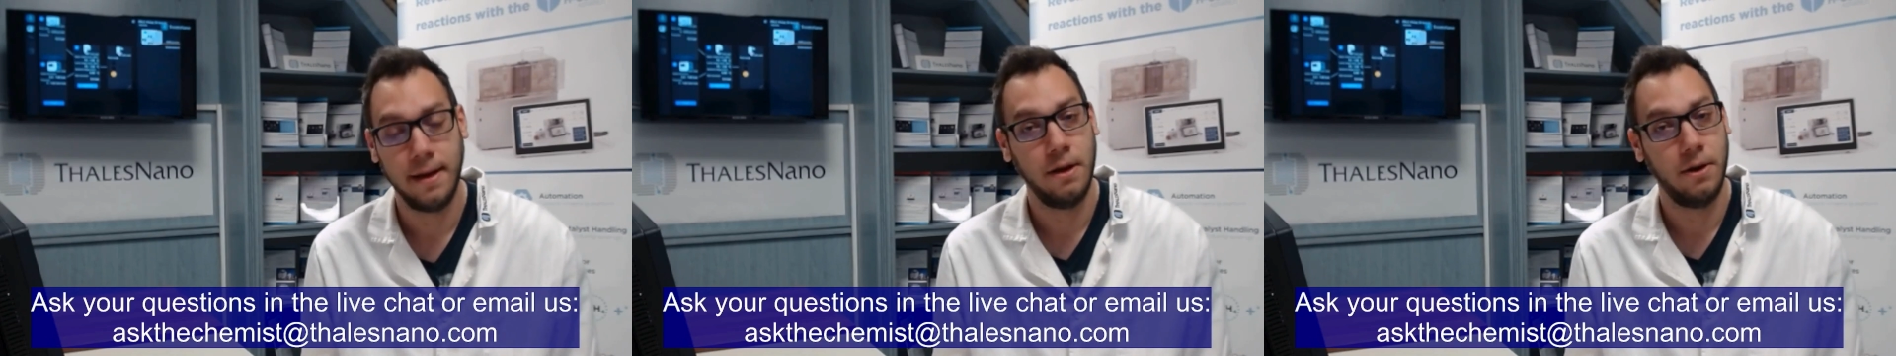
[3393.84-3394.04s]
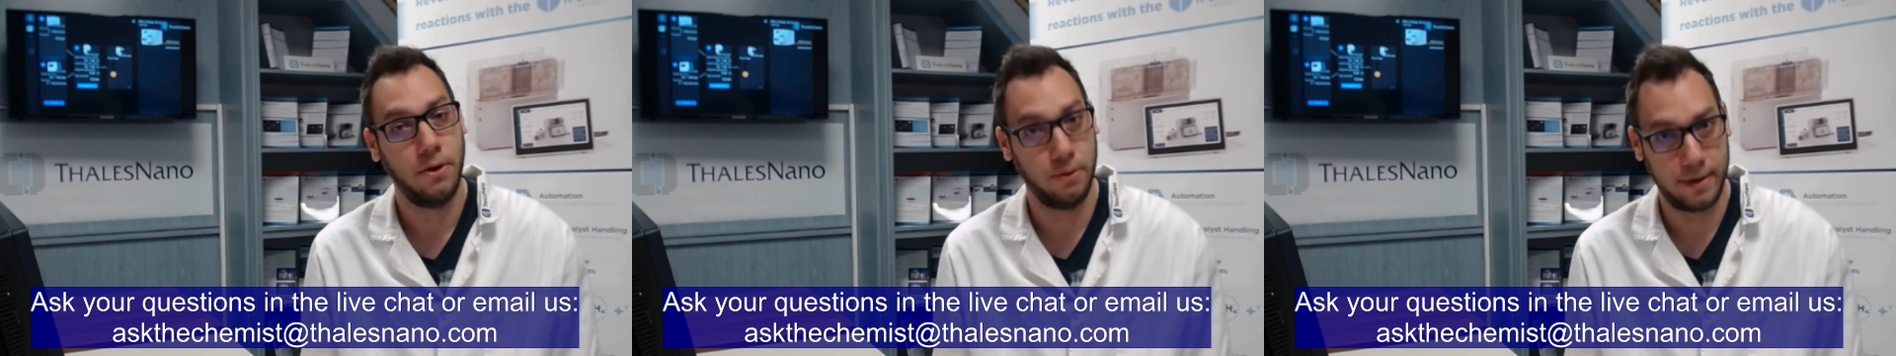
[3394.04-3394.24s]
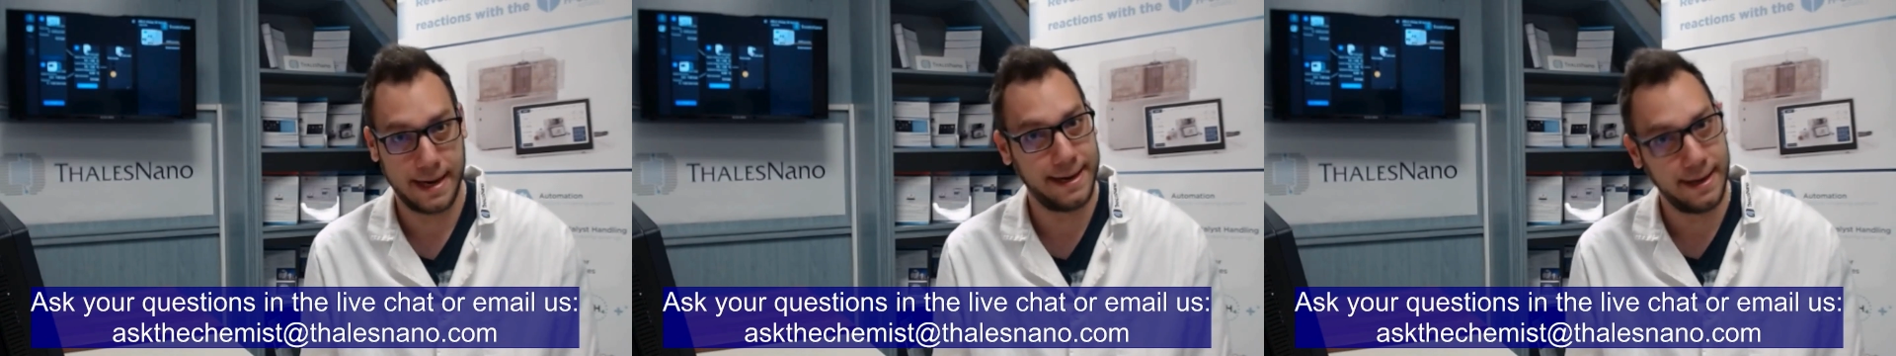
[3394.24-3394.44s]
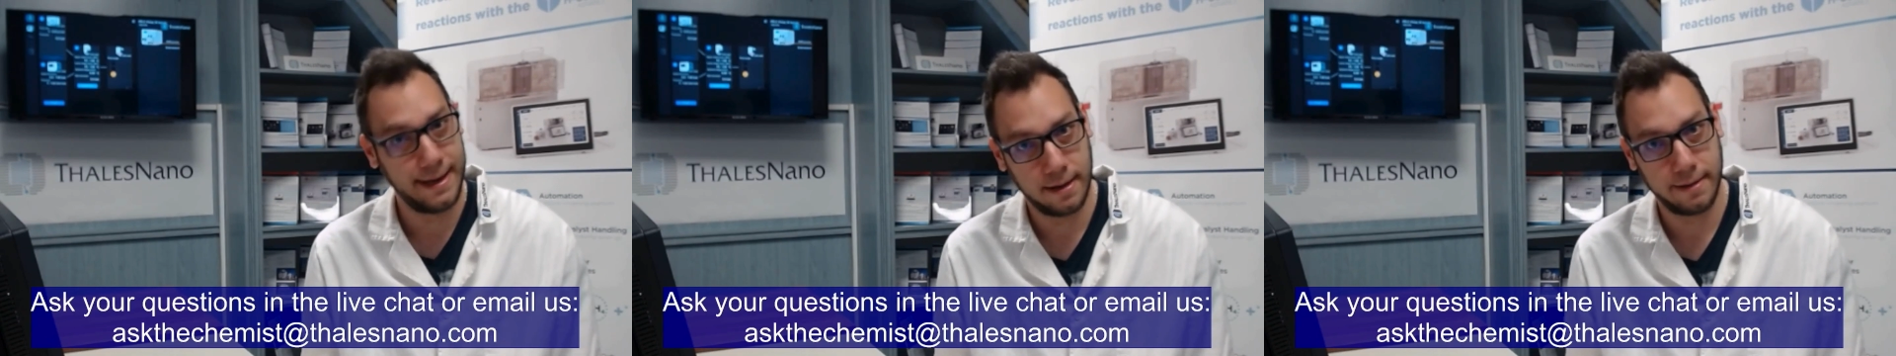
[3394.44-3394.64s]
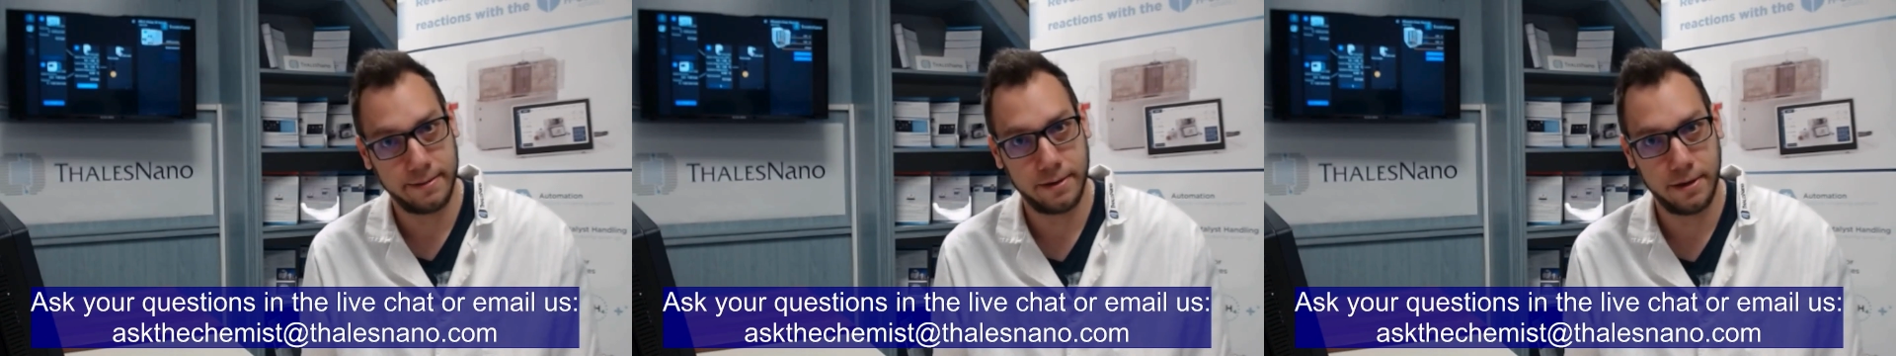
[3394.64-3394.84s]
or any
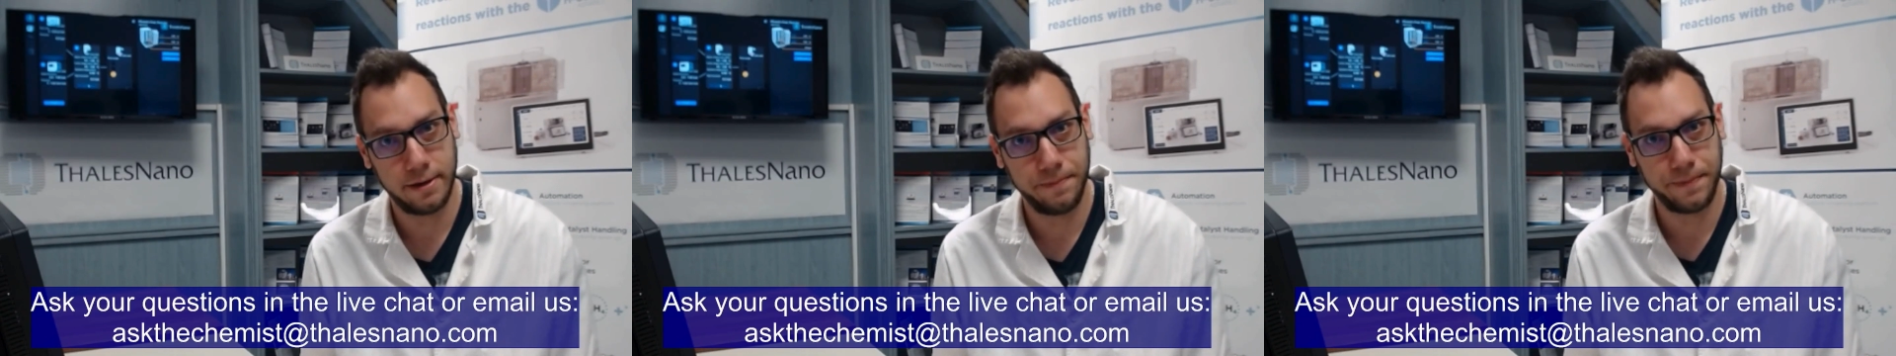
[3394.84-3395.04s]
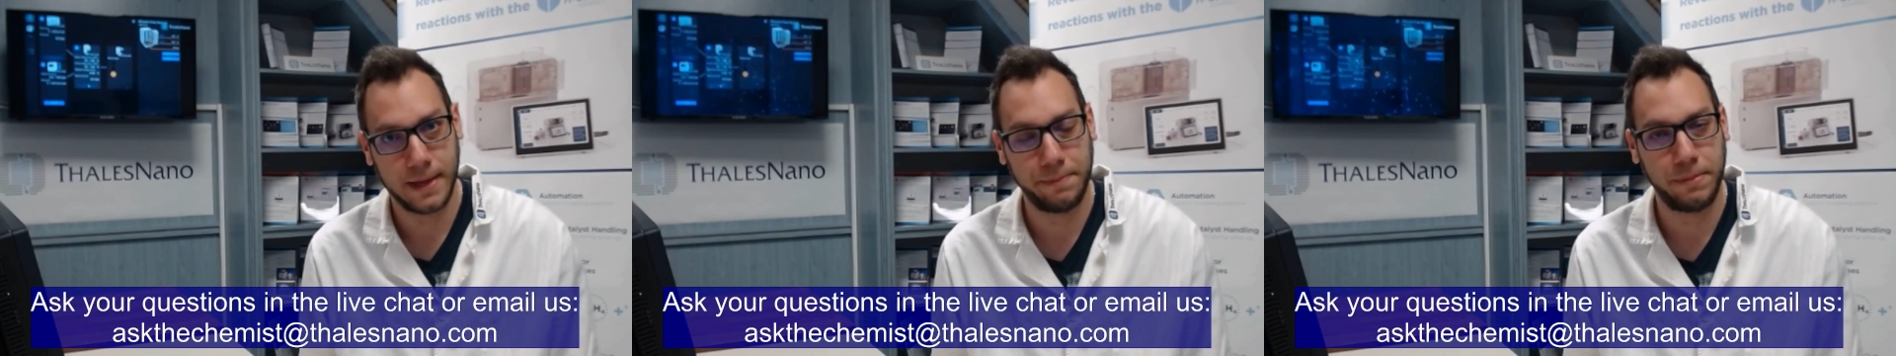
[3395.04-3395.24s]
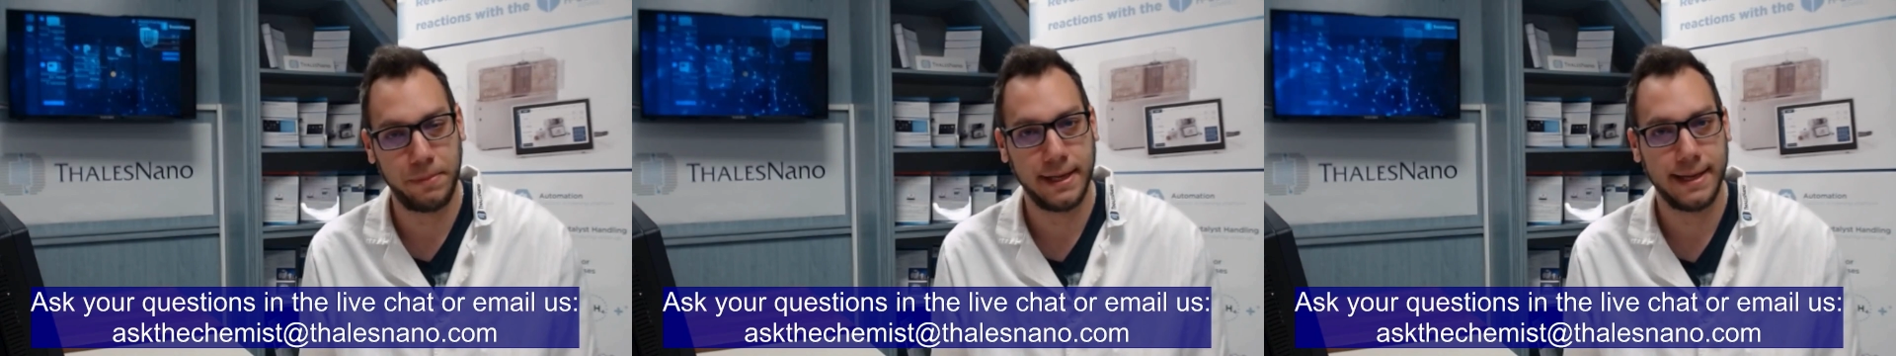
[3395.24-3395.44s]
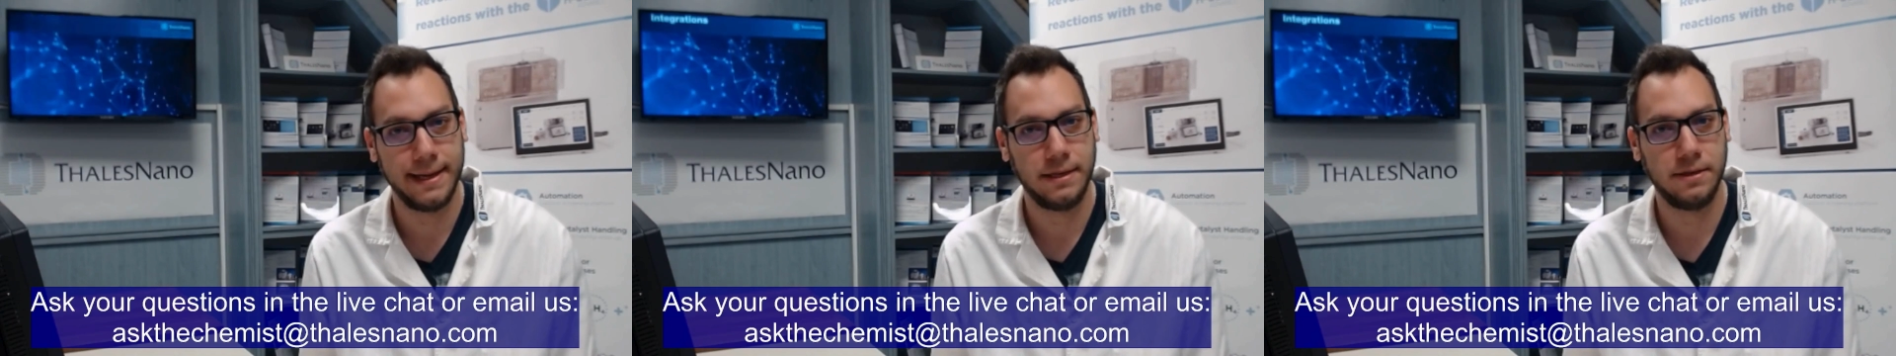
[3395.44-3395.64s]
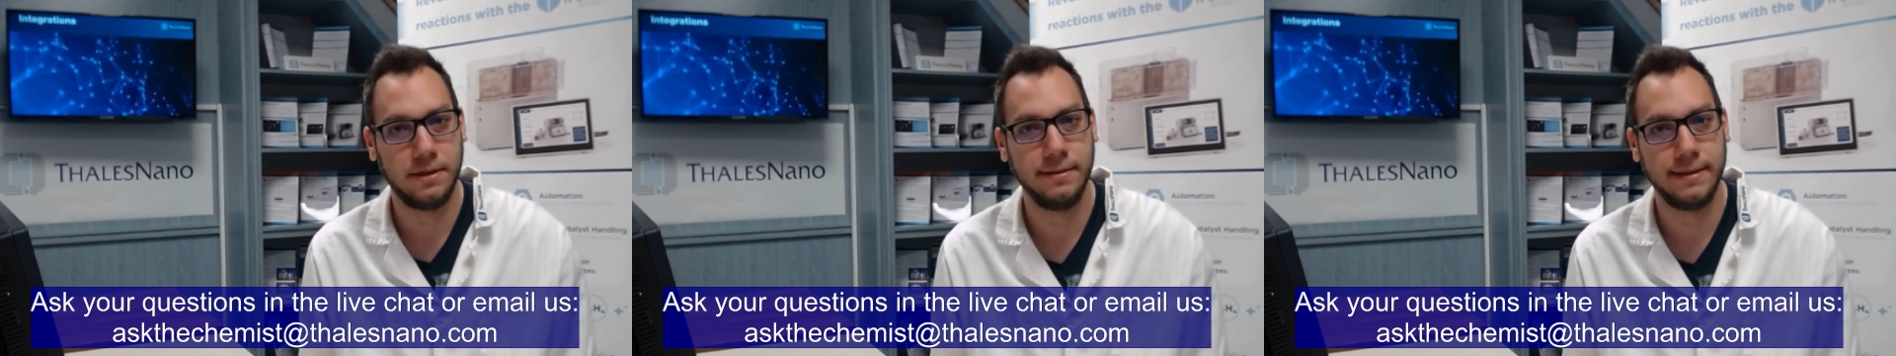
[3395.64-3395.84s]
other
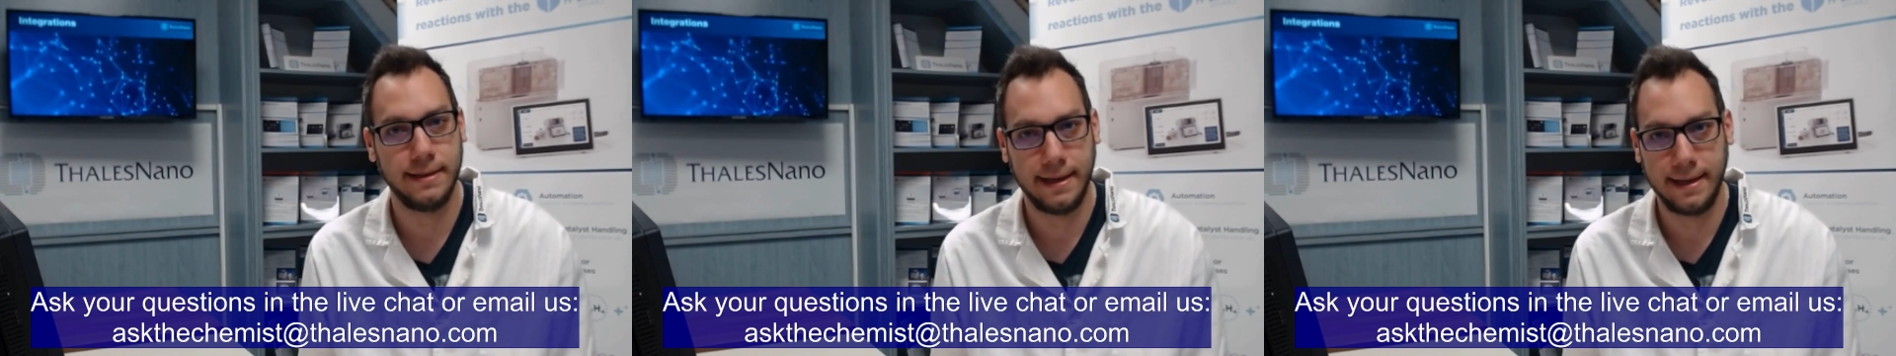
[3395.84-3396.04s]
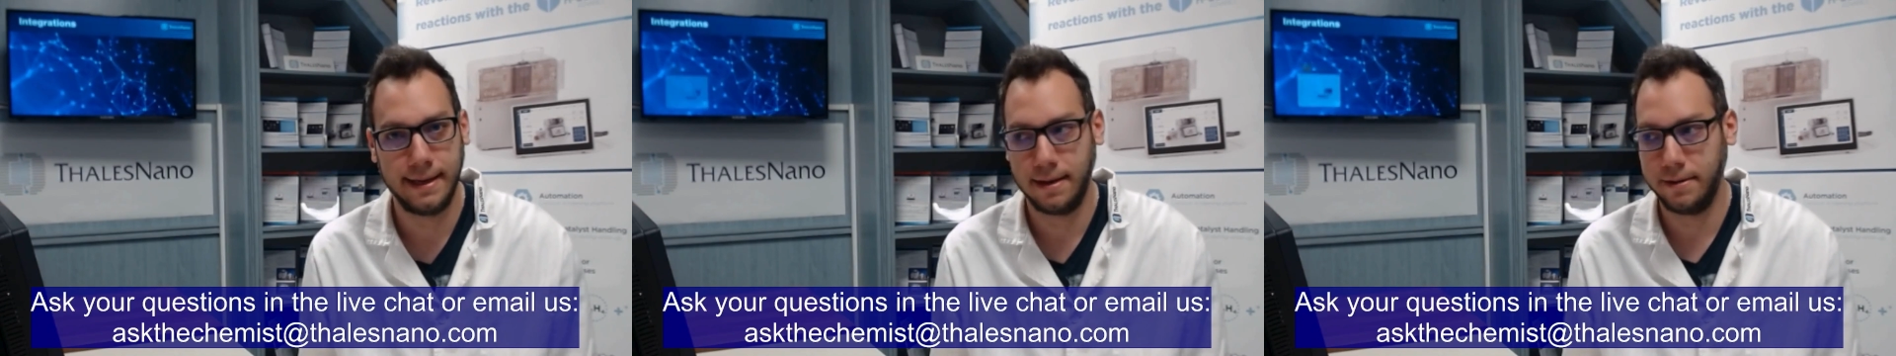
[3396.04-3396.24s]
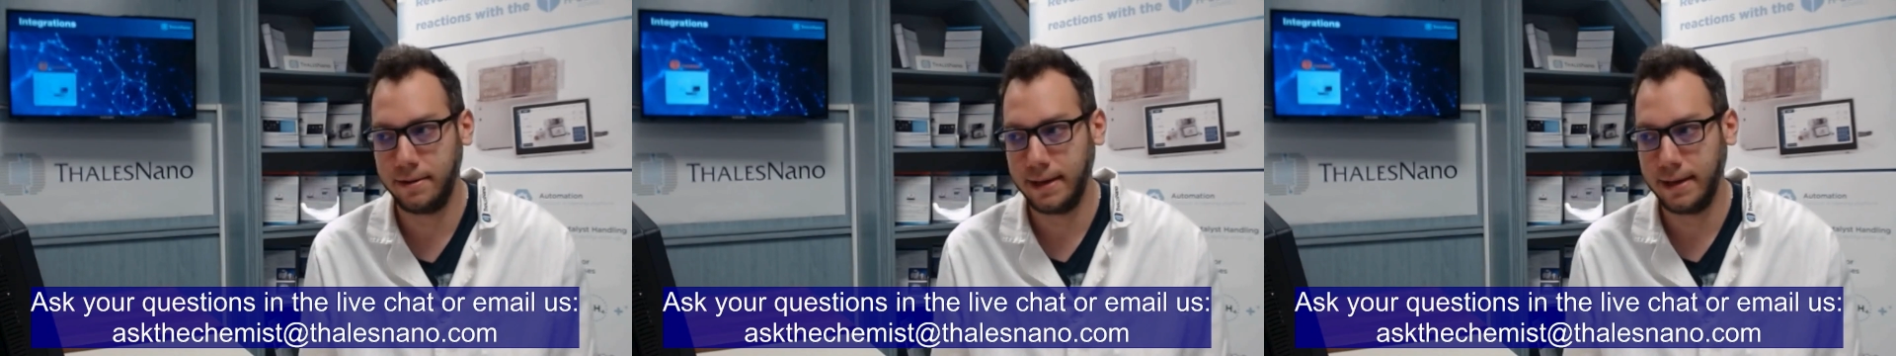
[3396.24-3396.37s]
applications and any other